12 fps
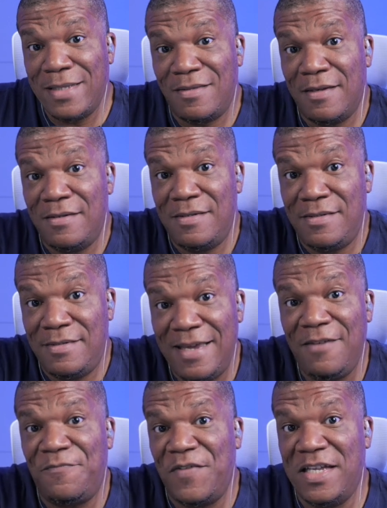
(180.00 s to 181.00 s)
the
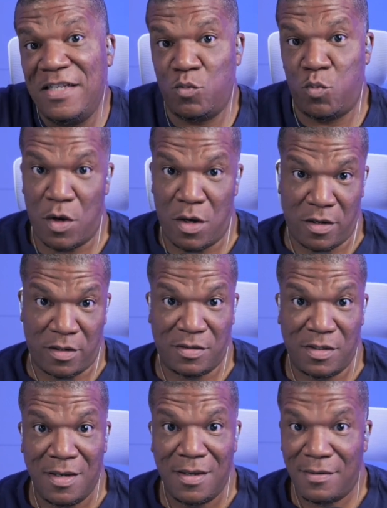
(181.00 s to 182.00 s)
defense
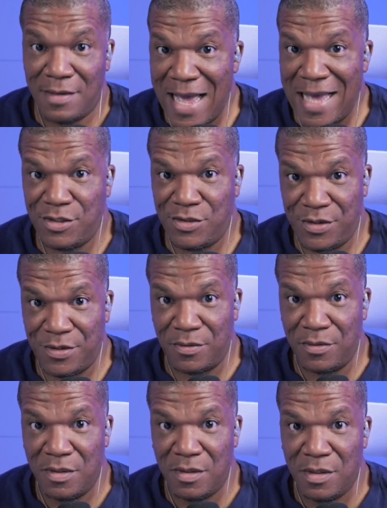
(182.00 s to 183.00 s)
was last year.
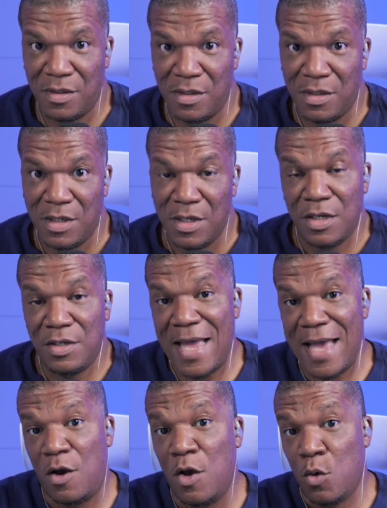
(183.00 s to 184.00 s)

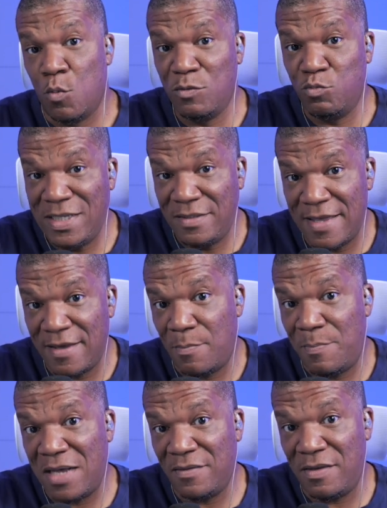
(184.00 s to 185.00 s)
Now, when we think
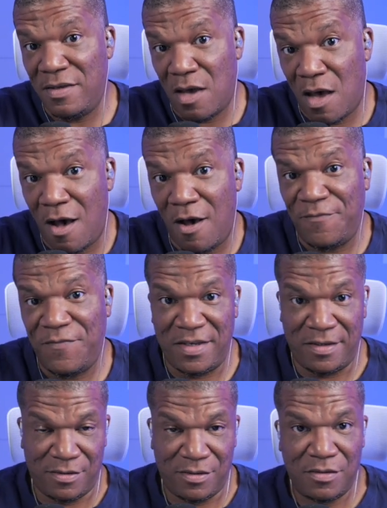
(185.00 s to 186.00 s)
about the
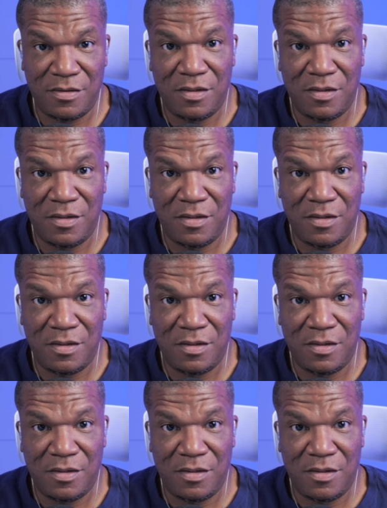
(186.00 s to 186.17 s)
offense